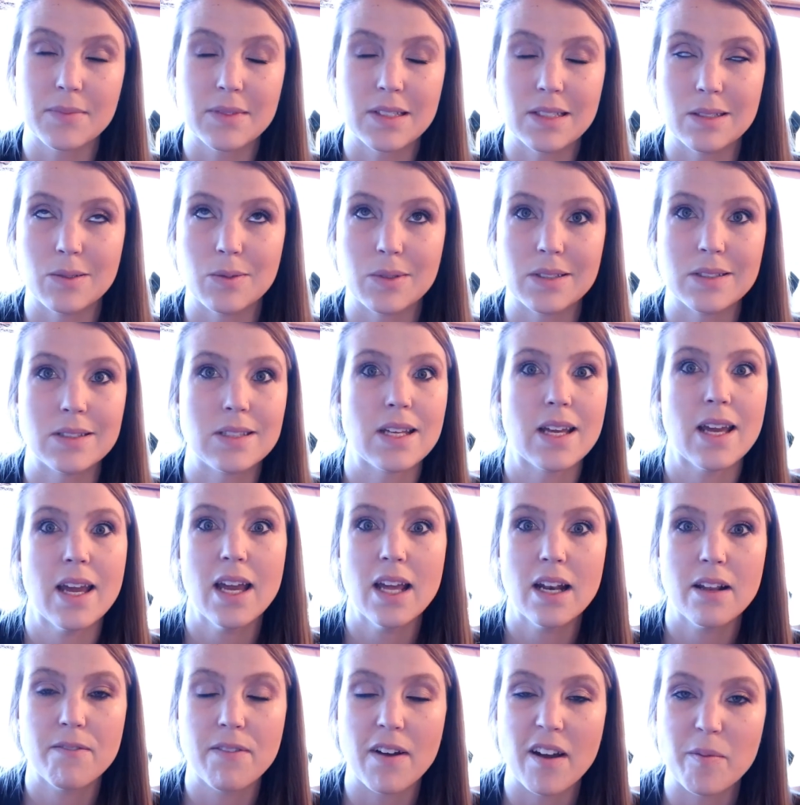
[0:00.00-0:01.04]
I want to say
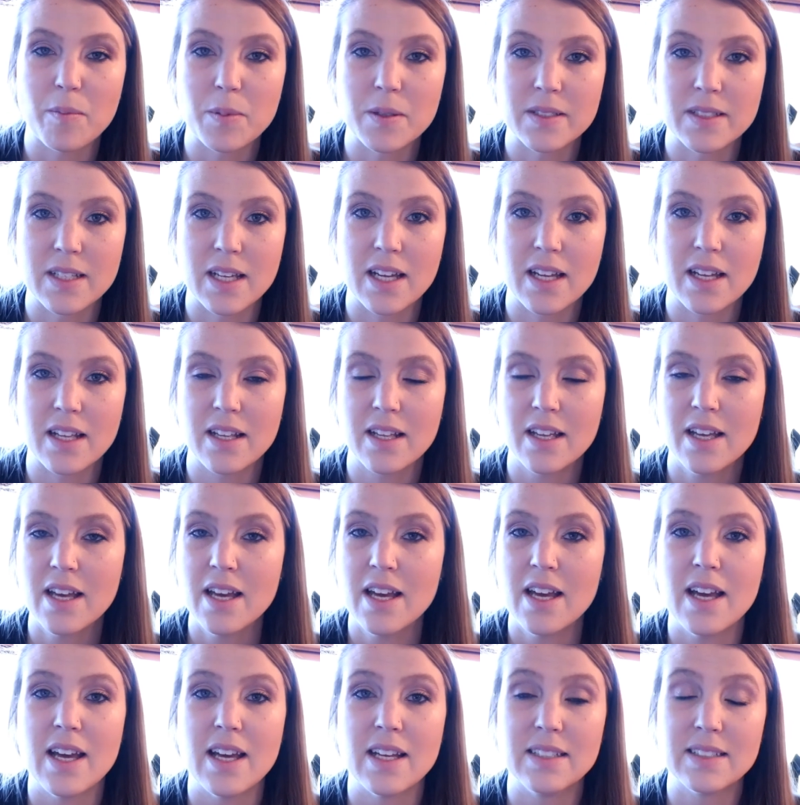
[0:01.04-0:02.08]
85%,
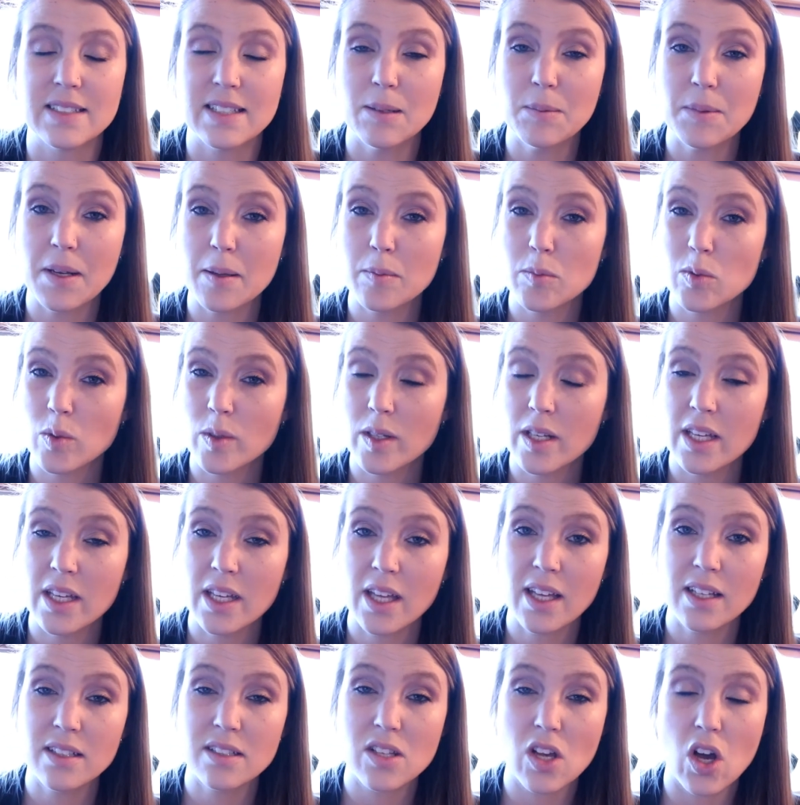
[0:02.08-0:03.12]
and sometimes when he
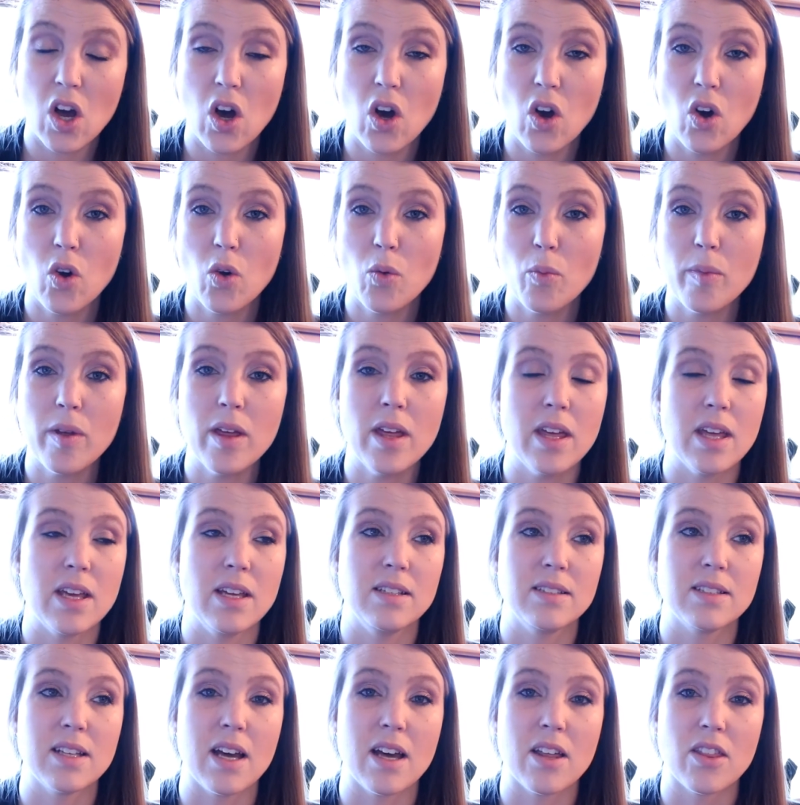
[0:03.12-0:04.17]
gets home,
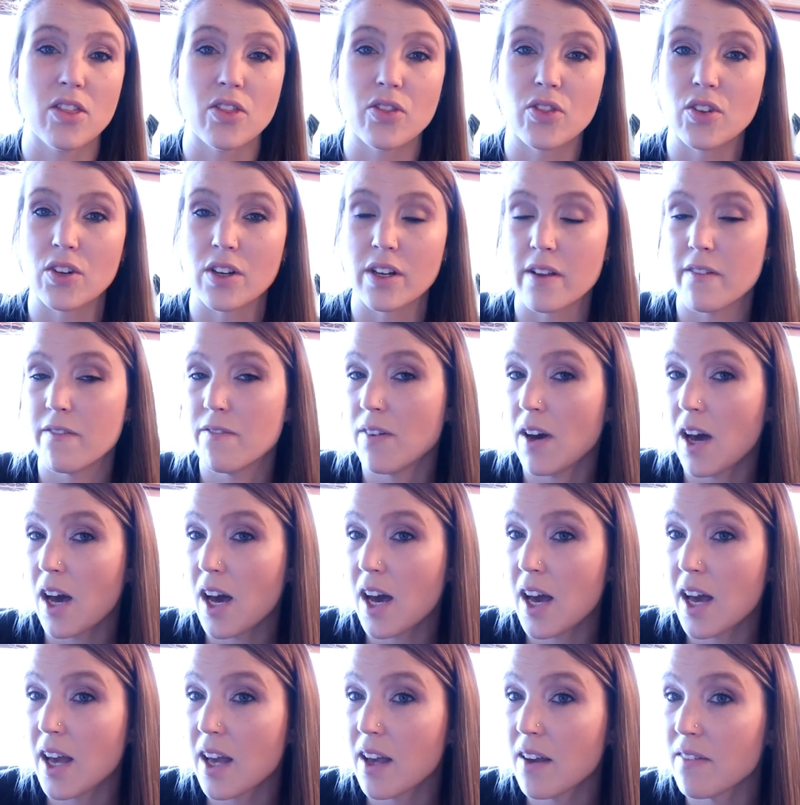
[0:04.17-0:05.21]
he's at
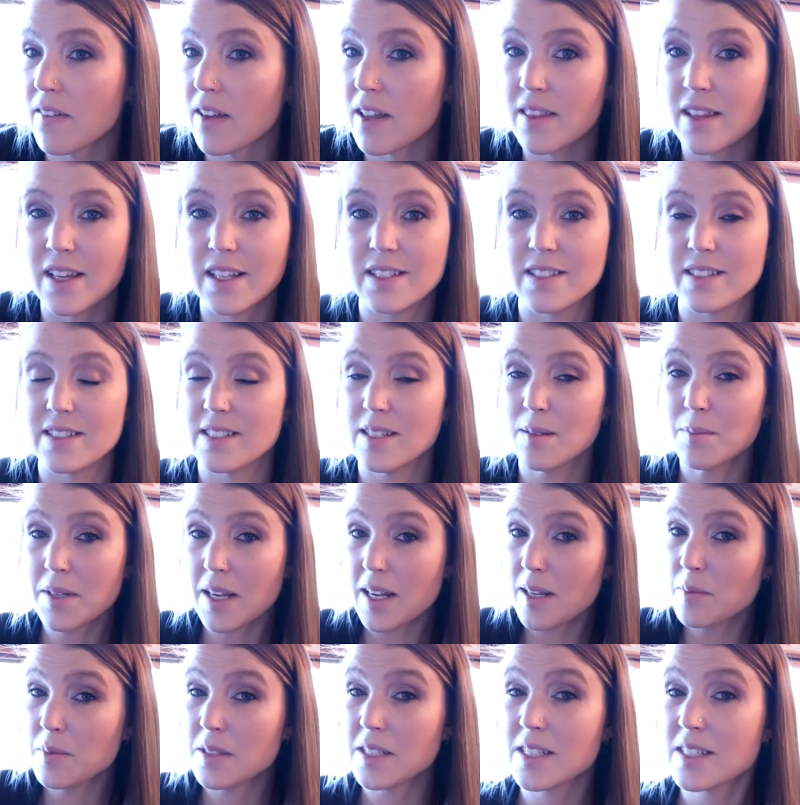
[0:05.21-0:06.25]
35, and then
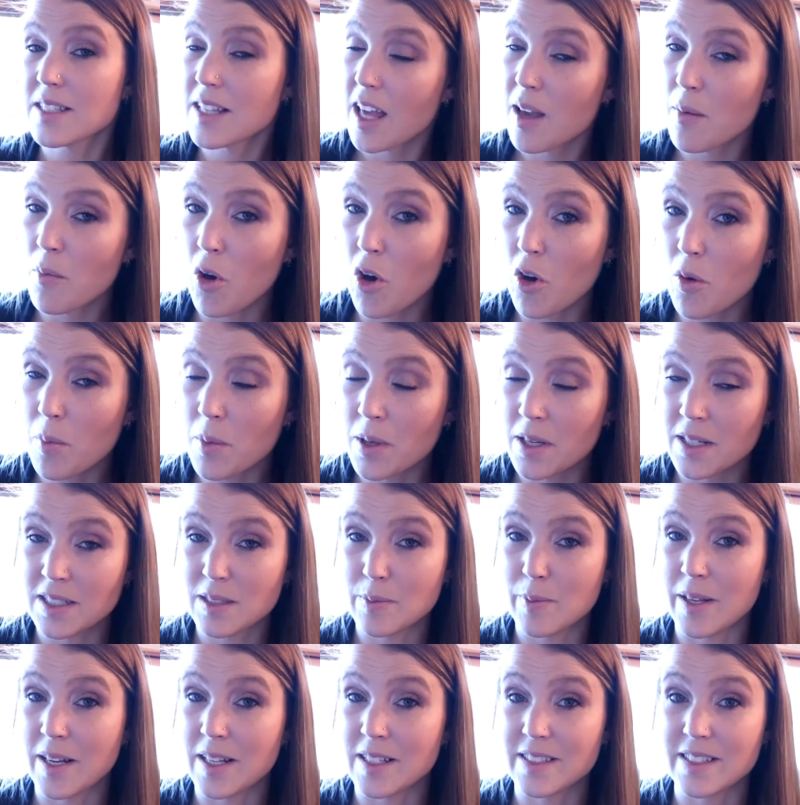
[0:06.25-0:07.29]
sometimes he's came home and
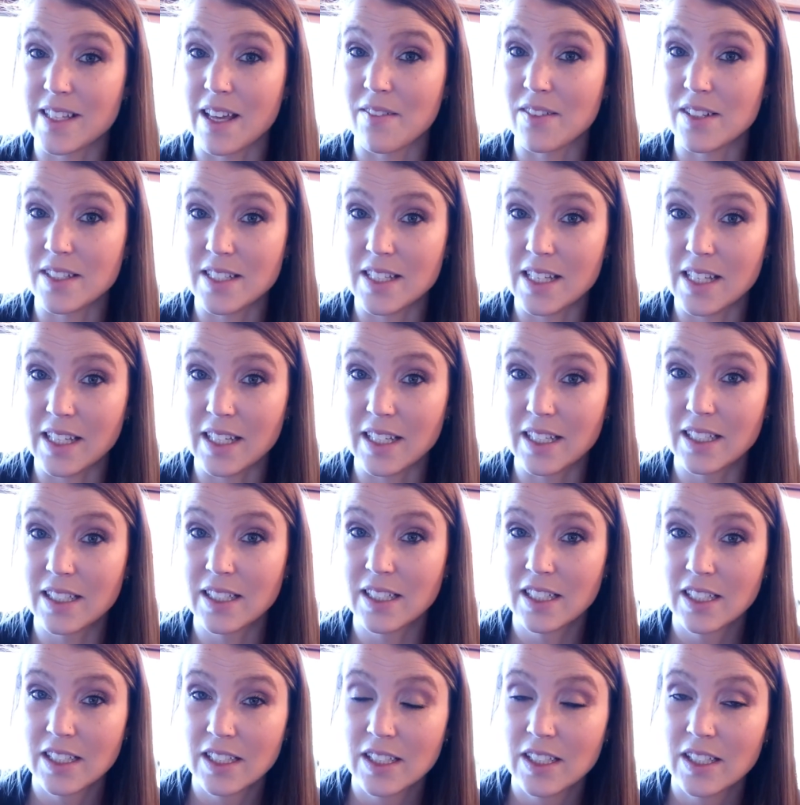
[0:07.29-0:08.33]
it's been at 17.
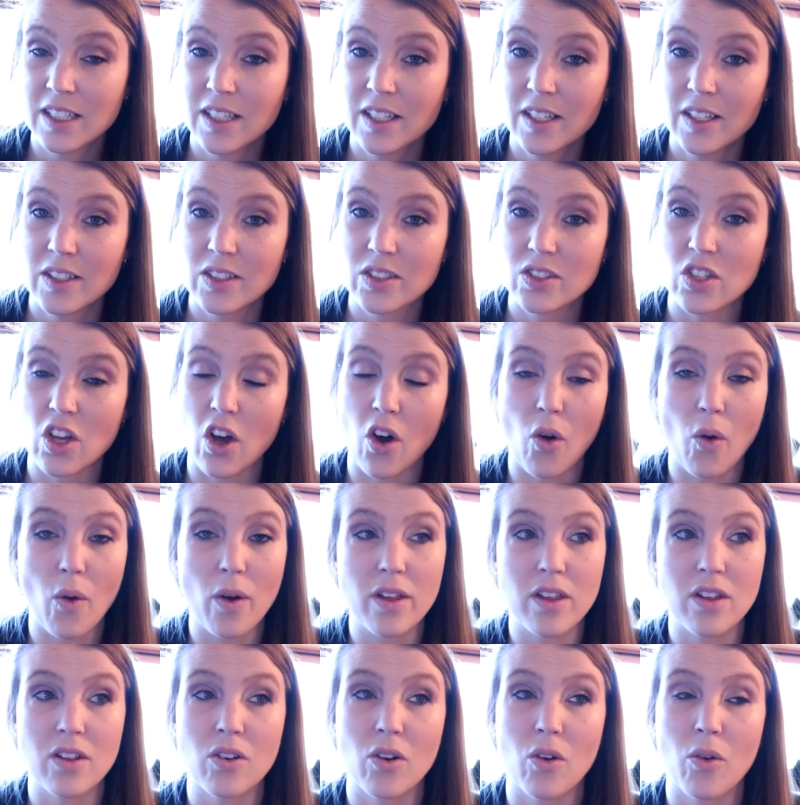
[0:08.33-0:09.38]

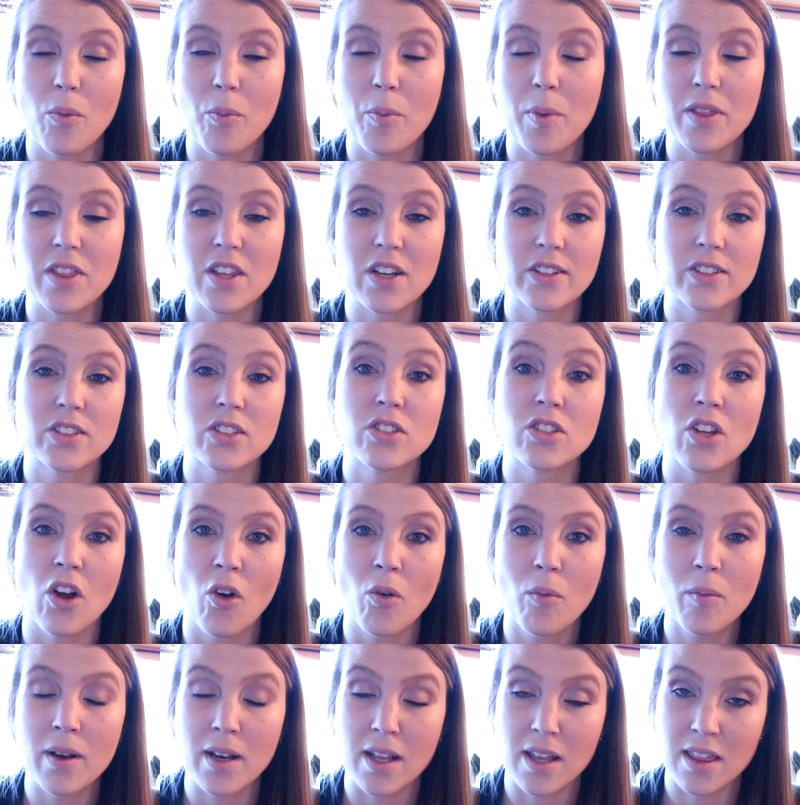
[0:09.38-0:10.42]
So, you know, but there's
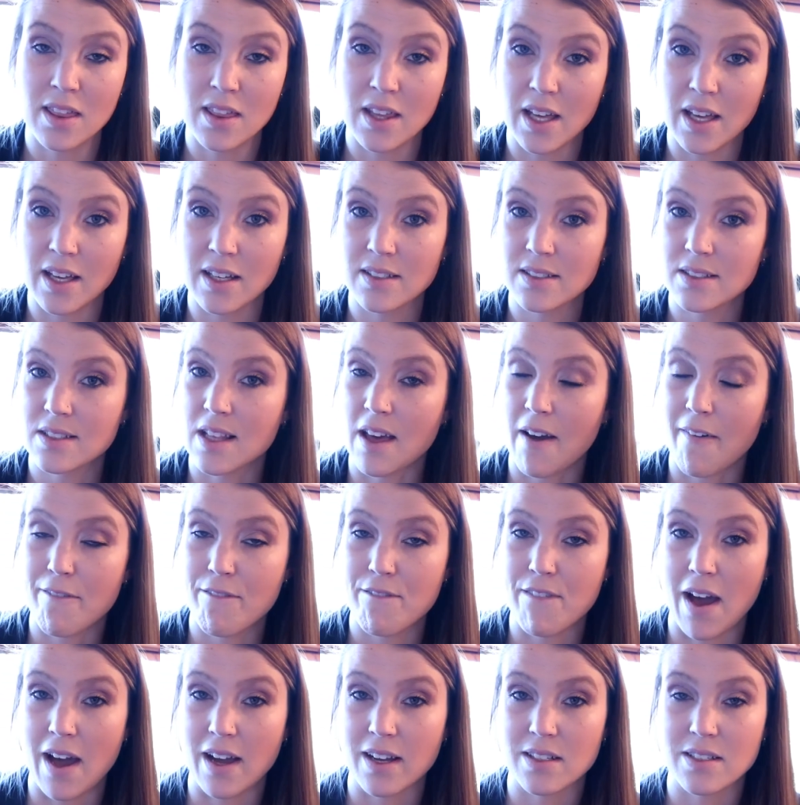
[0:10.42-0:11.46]
so many things that
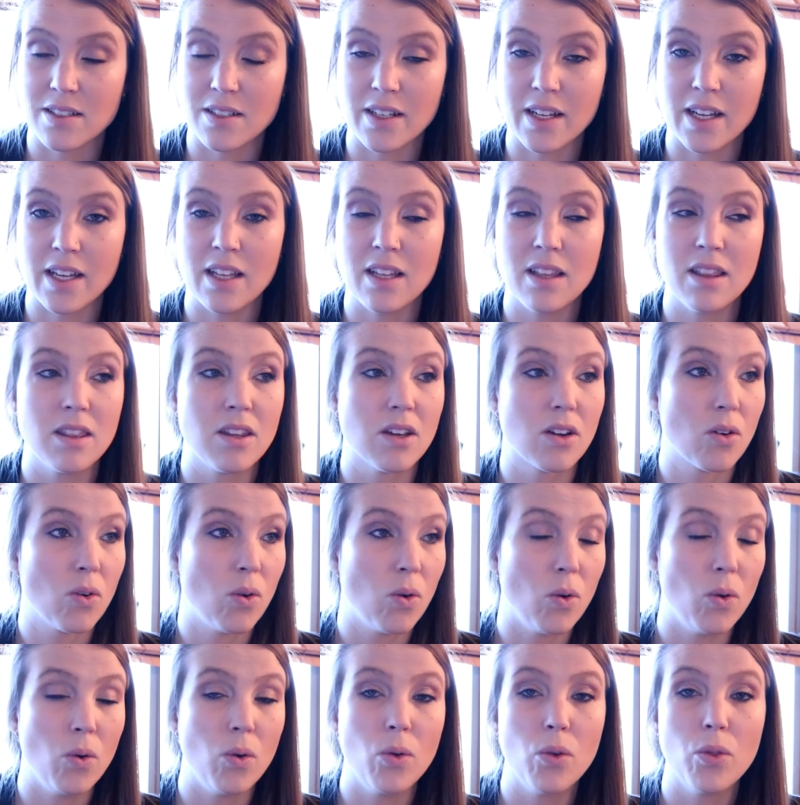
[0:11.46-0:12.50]
factor in: the
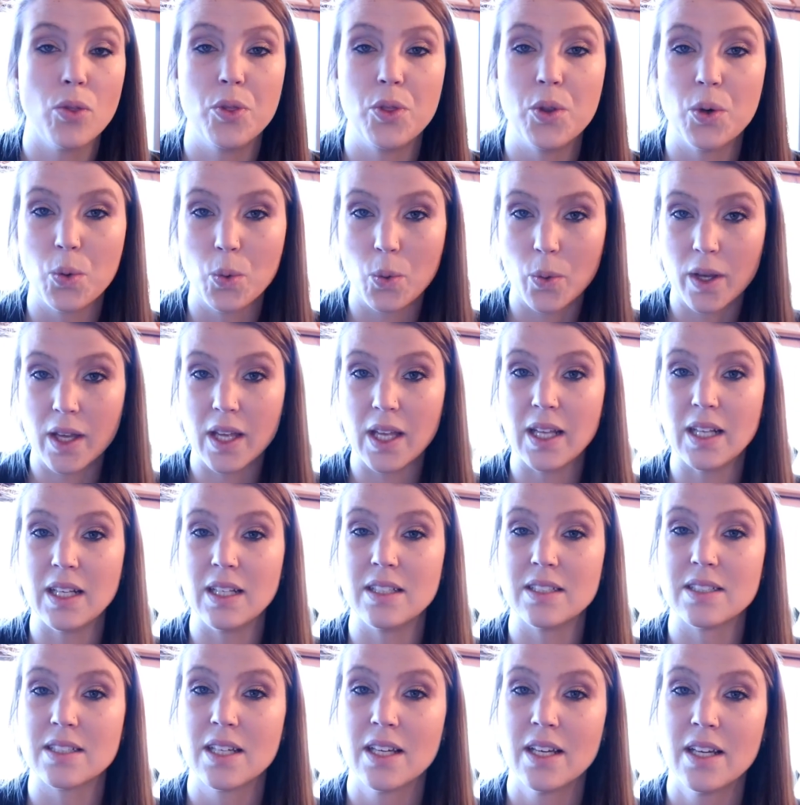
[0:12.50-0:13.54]
cold, the wind,